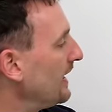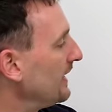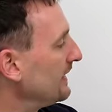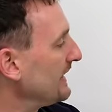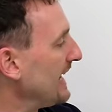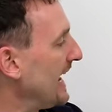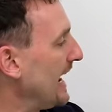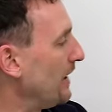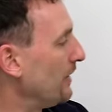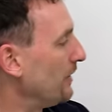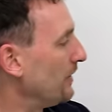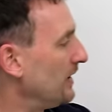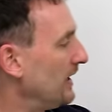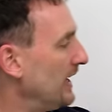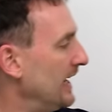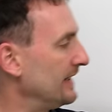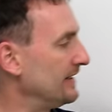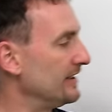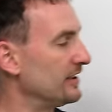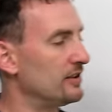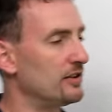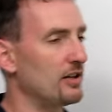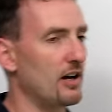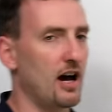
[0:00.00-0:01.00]
Now,
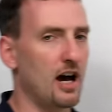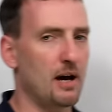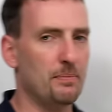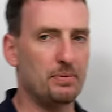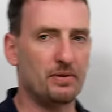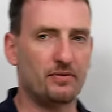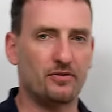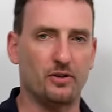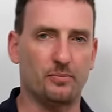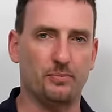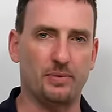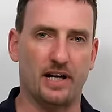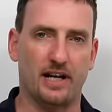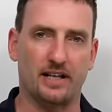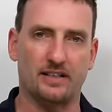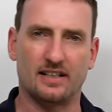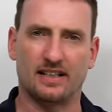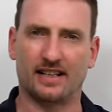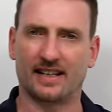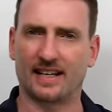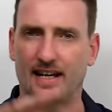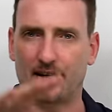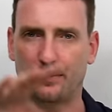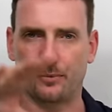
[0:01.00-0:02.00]
at the top of your page,
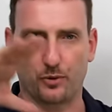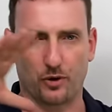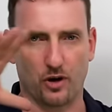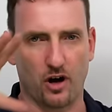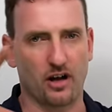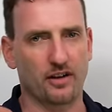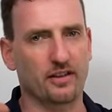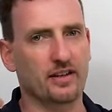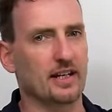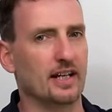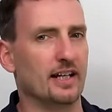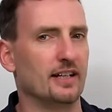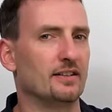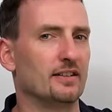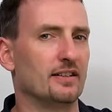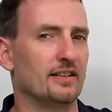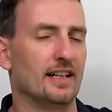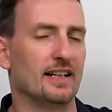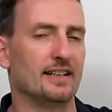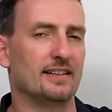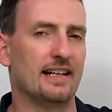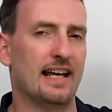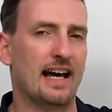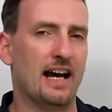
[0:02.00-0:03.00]
and again, we're on the
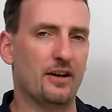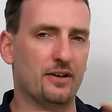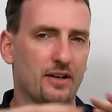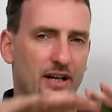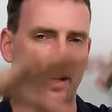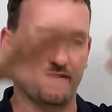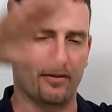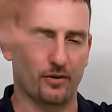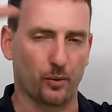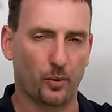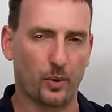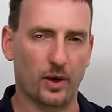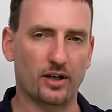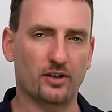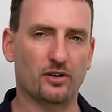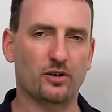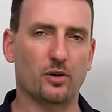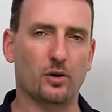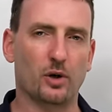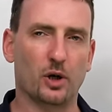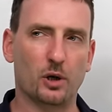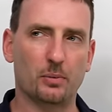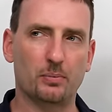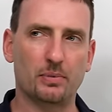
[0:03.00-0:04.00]
internet now, you have a
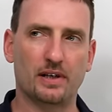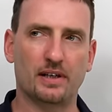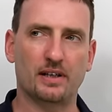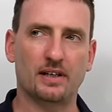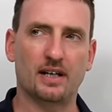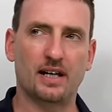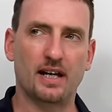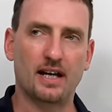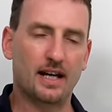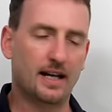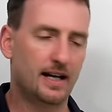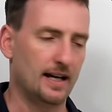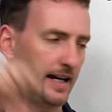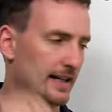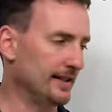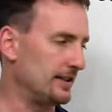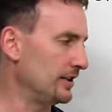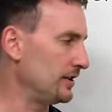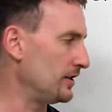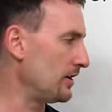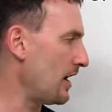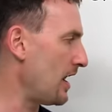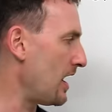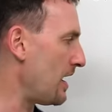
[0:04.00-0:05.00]
window open. At
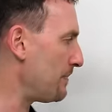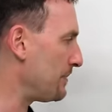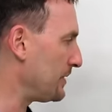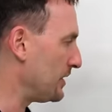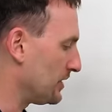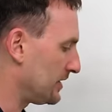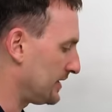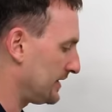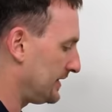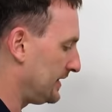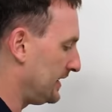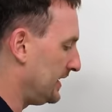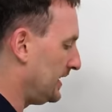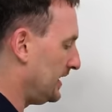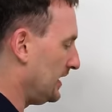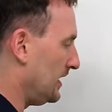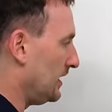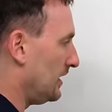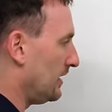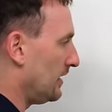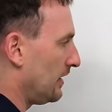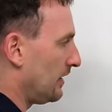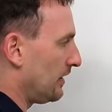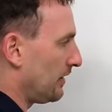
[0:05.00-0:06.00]
the top, you'll
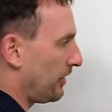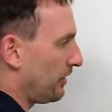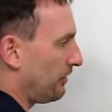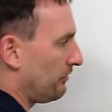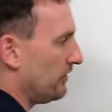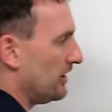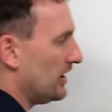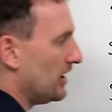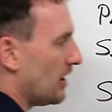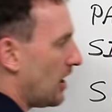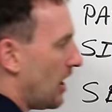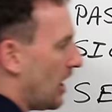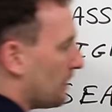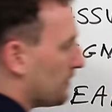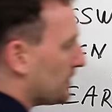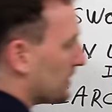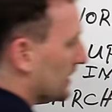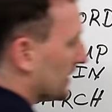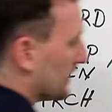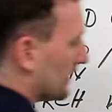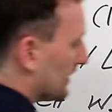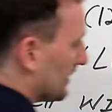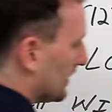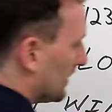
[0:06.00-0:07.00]
see three
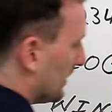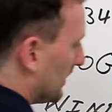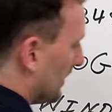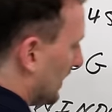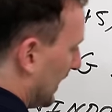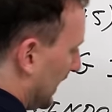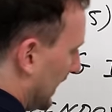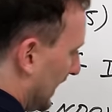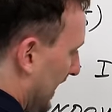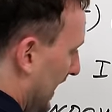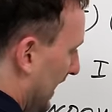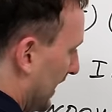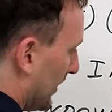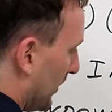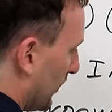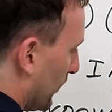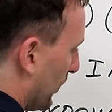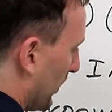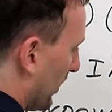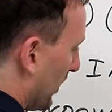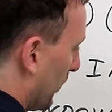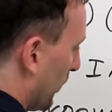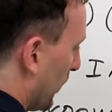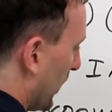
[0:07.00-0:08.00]
options. And again,
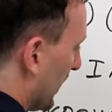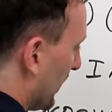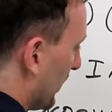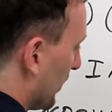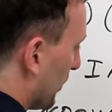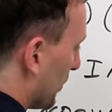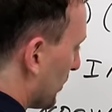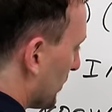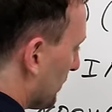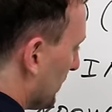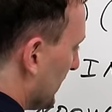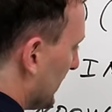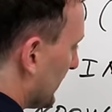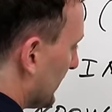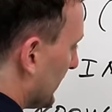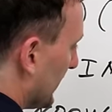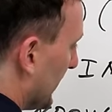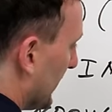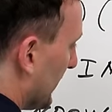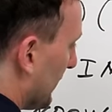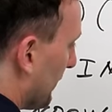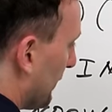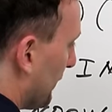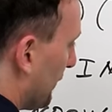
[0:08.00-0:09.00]
with a Windows
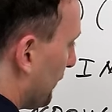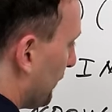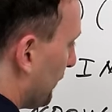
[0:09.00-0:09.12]
PC.